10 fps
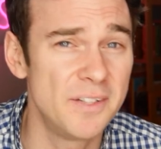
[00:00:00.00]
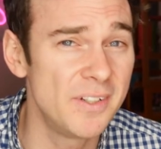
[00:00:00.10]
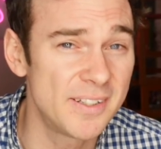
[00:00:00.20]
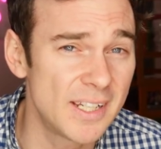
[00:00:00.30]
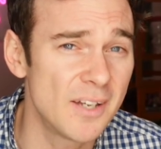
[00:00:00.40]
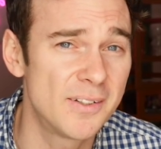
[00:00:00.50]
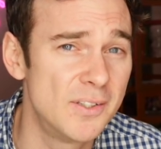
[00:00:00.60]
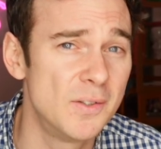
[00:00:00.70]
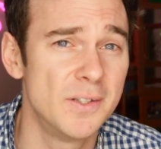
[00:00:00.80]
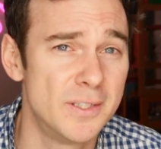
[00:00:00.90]
If it sounds
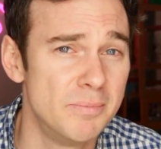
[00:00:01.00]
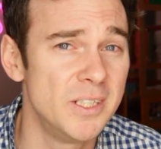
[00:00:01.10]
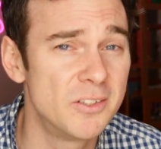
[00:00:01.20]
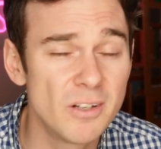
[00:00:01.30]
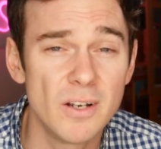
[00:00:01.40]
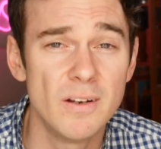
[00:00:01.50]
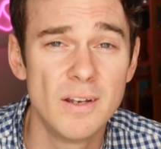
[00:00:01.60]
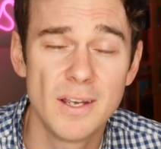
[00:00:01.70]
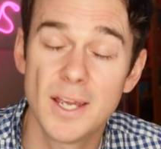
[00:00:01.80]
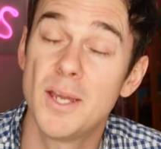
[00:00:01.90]
too good to be true,
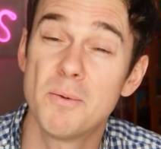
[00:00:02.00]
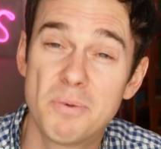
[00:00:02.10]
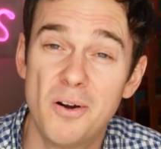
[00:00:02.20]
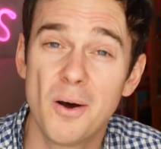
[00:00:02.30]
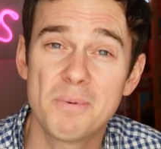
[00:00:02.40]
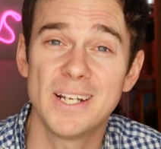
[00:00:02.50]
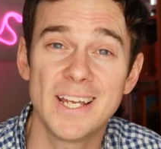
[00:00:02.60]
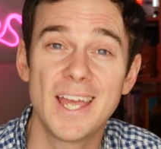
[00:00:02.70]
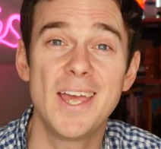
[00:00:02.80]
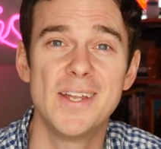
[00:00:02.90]
it
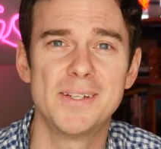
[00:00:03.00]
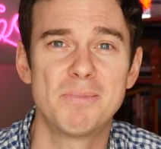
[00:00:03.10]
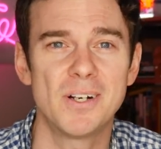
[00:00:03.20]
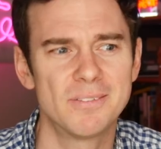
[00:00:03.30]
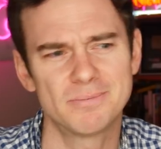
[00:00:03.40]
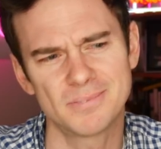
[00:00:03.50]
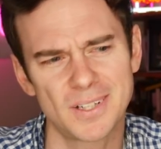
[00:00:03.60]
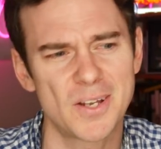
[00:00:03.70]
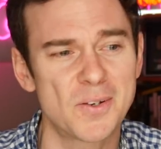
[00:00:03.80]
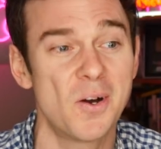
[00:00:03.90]
probably is, but
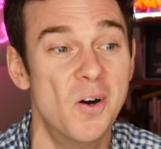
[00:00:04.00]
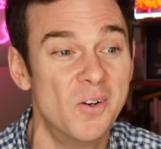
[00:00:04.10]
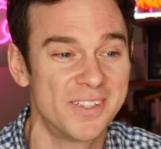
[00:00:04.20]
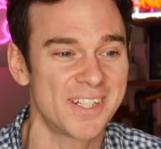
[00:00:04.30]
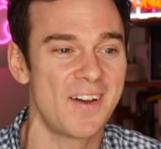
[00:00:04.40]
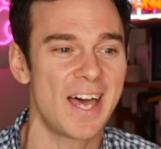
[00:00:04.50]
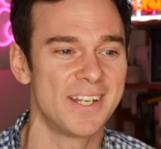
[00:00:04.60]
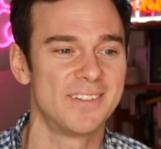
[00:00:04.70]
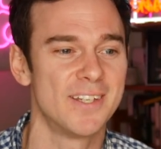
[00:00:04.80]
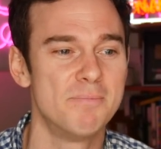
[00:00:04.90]
I'd also add
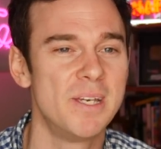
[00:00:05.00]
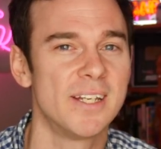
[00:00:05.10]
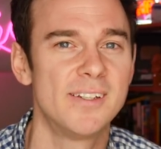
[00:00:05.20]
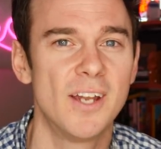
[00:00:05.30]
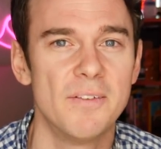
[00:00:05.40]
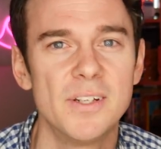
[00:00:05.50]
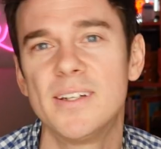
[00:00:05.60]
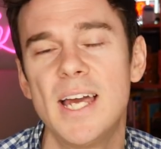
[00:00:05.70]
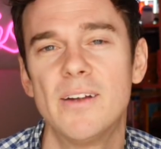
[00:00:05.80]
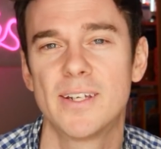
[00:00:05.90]
into the mix, you know, if it
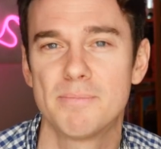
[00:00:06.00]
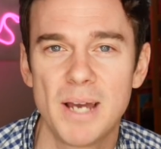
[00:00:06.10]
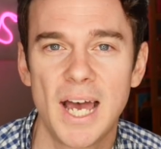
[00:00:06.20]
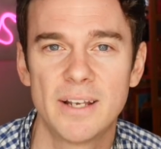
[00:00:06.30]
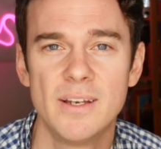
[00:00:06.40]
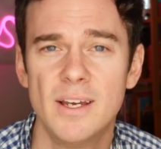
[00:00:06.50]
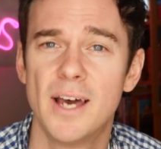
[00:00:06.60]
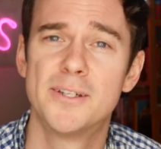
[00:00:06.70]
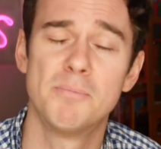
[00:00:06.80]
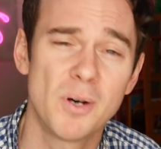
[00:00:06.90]
sounds as mad
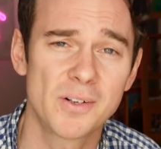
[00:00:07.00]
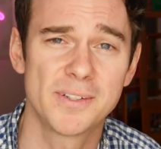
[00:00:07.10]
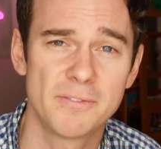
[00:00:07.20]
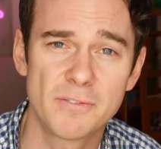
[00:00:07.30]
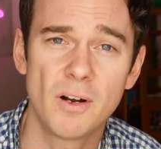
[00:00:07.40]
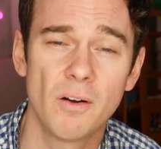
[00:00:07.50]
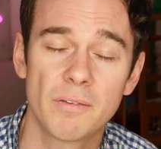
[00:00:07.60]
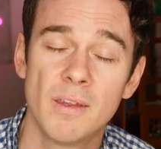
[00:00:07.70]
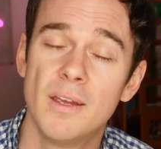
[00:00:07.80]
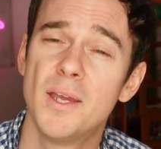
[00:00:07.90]
as a box of
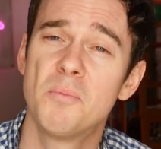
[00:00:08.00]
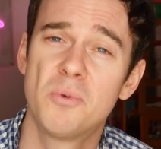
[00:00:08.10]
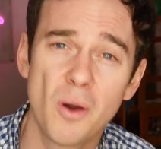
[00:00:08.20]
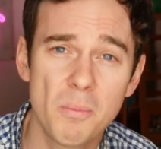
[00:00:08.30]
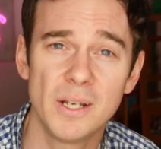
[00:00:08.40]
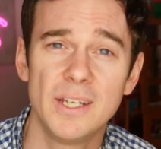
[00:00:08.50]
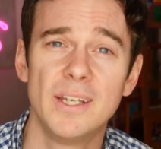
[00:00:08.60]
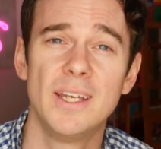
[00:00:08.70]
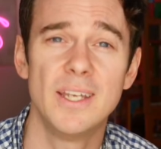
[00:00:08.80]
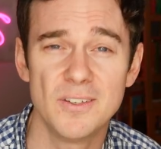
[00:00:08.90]
frogs, it
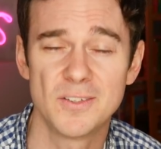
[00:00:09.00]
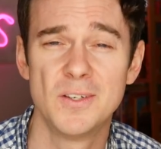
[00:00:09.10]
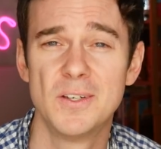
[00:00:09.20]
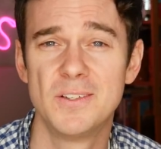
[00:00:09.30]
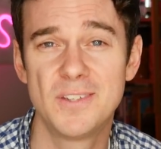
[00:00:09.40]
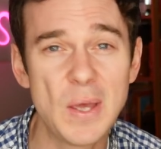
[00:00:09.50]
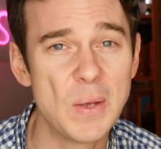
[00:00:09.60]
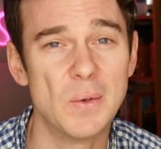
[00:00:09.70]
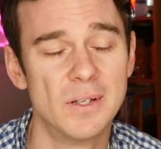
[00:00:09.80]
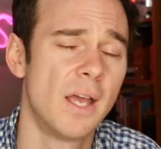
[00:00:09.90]
probably is
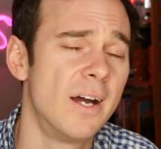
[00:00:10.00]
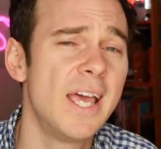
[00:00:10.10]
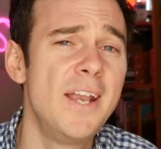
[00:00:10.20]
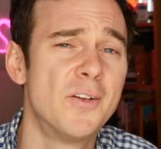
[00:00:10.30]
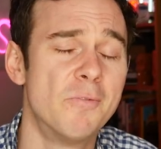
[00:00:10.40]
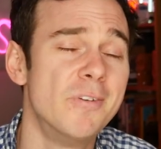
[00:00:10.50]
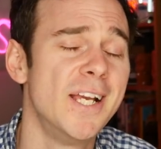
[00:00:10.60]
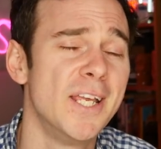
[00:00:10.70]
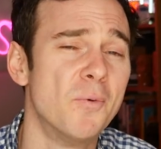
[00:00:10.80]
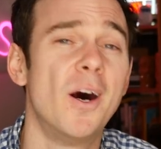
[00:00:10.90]
too. I end on
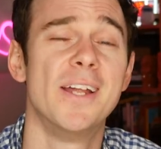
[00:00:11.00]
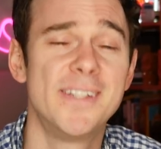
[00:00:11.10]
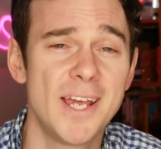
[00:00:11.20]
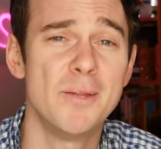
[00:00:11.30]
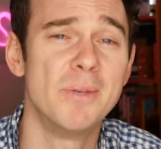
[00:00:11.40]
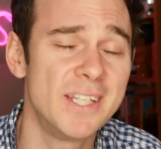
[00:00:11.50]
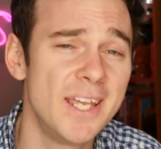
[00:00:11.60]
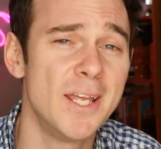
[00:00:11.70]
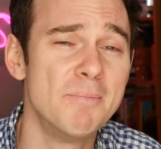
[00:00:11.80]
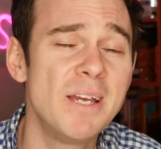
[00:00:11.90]
really what I said at the
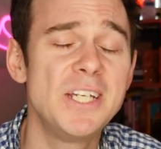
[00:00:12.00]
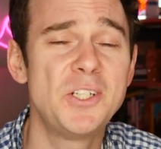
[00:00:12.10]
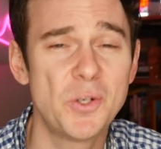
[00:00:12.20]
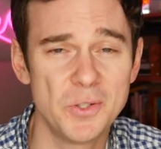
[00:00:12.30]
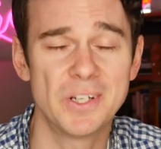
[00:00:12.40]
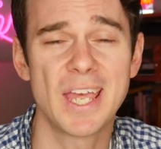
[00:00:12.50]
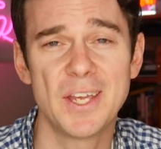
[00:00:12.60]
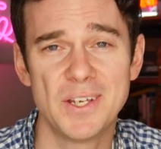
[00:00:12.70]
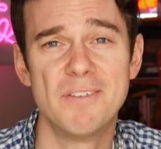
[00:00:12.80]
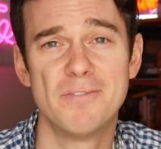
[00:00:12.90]
beginning. Make sure you
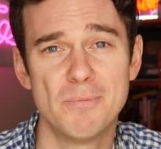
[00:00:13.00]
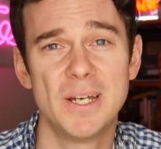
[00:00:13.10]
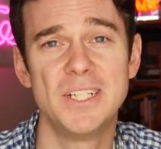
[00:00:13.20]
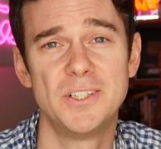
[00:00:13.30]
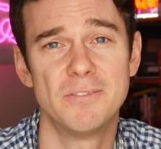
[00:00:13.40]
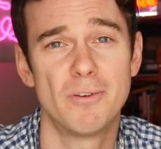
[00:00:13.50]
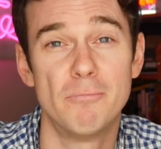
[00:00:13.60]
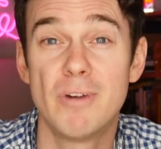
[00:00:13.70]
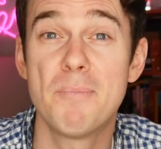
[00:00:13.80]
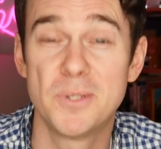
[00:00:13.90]
get your information
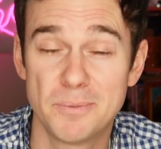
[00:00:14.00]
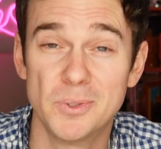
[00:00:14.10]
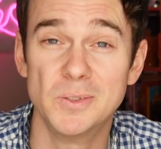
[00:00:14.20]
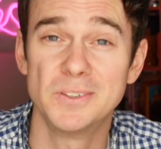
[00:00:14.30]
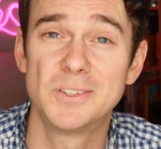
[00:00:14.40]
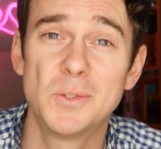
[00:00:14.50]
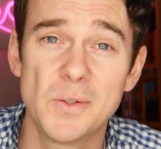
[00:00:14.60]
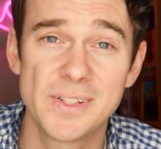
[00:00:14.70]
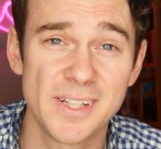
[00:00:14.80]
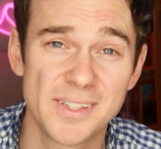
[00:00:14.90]
from reputable
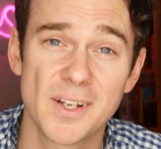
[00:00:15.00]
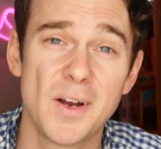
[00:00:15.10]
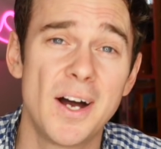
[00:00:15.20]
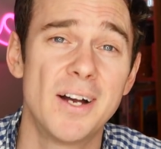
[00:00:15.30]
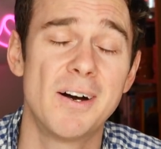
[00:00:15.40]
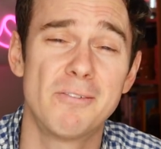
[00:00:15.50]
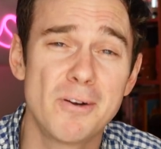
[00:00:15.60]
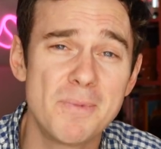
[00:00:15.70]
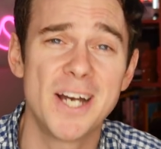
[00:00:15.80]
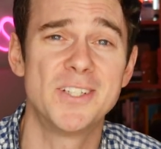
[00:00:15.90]
sources. So I'll
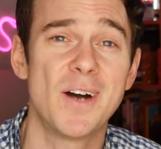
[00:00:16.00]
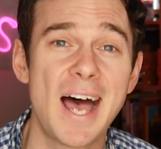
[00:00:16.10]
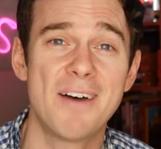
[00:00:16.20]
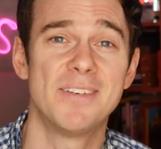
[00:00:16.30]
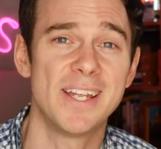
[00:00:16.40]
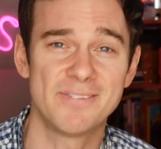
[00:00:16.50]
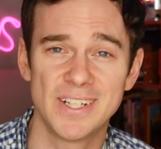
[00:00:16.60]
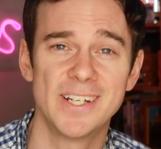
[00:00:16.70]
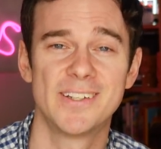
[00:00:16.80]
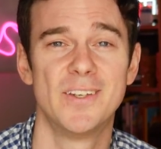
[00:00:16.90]
remind you, I have left
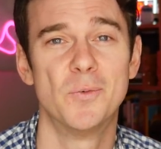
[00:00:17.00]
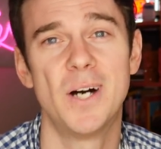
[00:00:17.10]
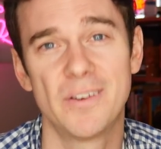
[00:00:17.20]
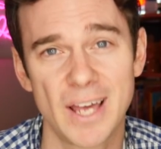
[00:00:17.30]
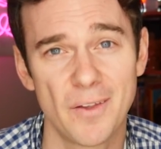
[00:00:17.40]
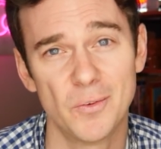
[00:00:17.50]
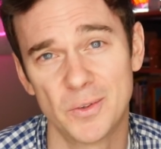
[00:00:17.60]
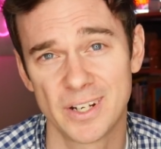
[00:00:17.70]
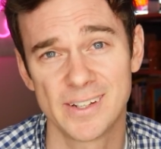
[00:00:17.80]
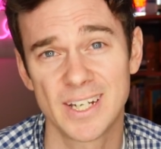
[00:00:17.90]
links to the World Health
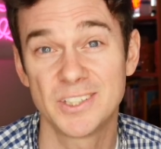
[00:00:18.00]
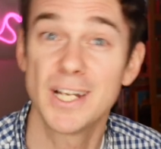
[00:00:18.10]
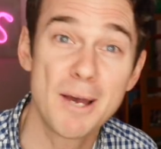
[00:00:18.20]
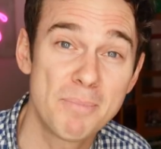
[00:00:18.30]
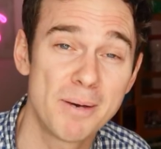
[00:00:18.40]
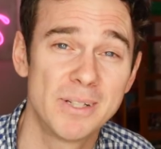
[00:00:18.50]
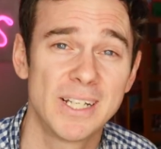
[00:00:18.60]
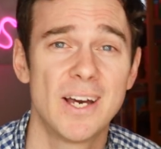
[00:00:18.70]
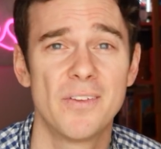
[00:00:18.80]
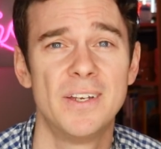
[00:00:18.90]
Organization and public
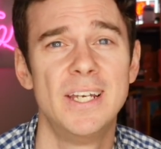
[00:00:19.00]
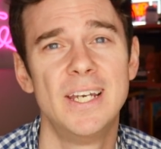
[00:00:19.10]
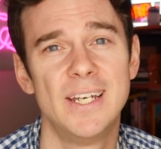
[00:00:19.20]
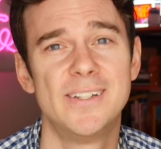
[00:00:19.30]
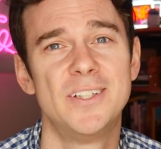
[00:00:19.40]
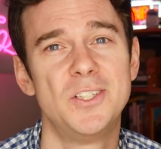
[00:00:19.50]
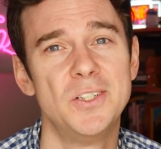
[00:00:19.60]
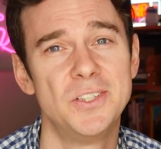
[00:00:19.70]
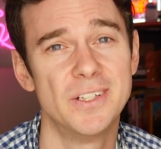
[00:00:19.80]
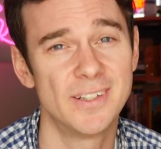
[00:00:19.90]
health
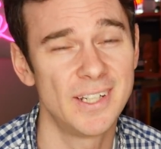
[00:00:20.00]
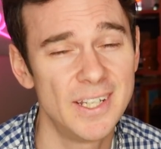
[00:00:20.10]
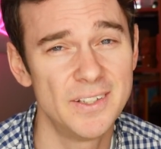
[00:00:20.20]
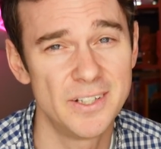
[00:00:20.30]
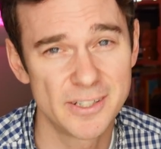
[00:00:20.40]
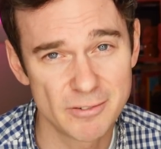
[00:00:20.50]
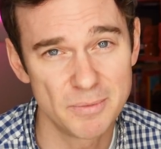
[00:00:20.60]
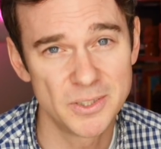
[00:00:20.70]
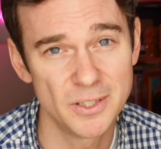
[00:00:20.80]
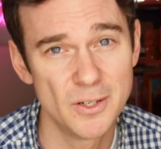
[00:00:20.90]
institutions in the
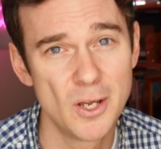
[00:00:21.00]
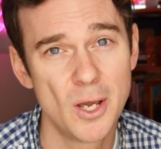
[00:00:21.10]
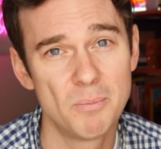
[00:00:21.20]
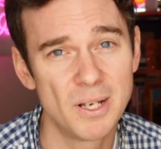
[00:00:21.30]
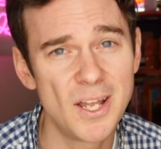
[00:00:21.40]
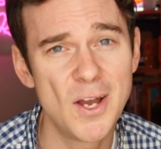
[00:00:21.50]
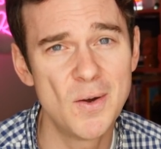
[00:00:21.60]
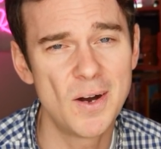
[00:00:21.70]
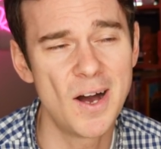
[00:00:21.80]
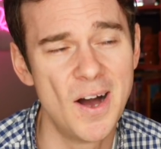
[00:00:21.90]
description
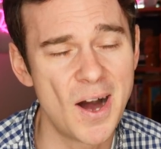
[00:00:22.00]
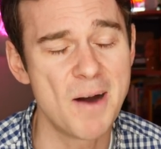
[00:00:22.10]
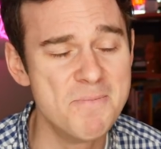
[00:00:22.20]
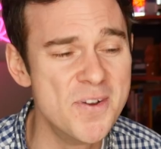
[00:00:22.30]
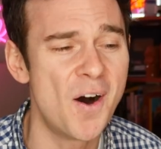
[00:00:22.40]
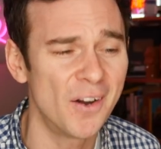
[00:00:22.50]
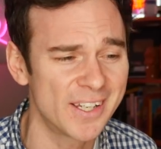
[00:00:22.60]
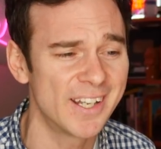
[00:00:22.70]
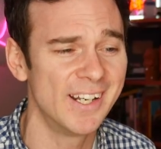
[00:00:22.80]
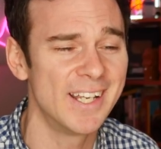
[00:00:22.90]
below. I'm not
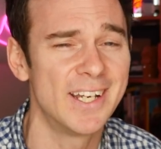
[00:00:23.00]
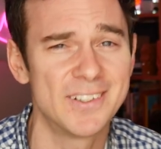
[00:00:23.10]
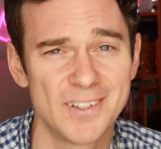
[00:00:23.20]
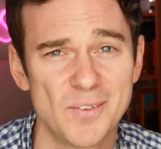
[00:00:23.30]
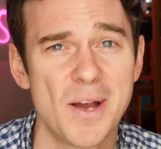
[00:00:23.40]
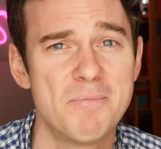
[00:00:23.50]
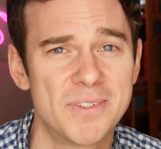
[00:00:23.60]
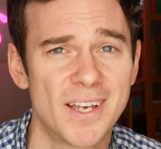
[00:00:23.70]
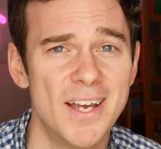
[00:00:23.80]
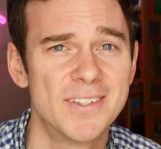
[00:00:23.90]
going to link to the
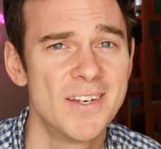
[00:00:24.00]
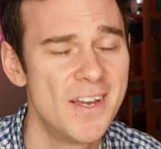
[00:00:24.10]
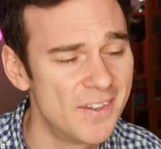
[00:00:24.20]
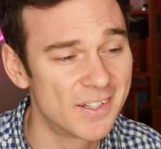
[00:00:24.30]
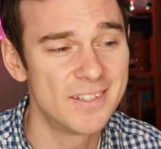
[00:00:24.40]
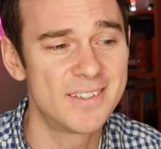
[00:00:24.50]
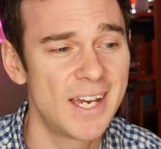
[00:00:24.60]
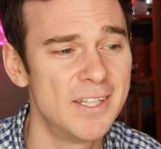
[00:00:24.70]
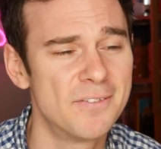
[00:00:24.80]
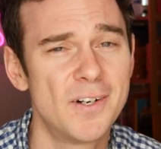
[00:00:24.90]
websites that
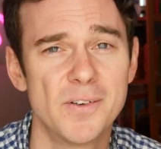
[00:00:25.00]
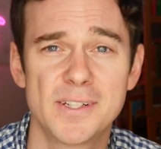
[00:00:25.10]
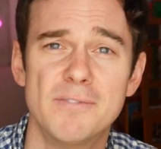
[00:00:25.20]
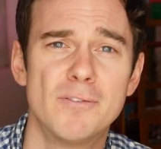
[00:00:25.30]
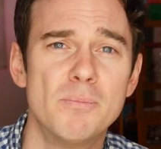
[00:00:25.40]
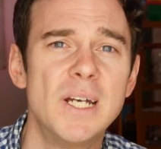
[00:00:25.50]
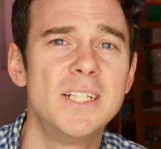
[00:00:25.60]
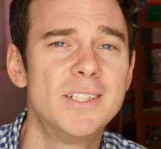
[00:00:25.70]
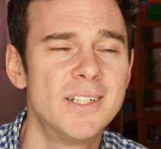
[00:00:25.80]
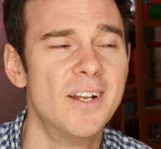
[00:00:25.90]
contain the false
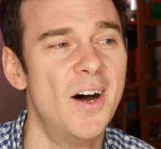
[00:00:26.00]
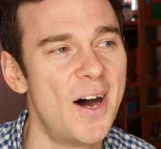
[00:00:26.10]
information.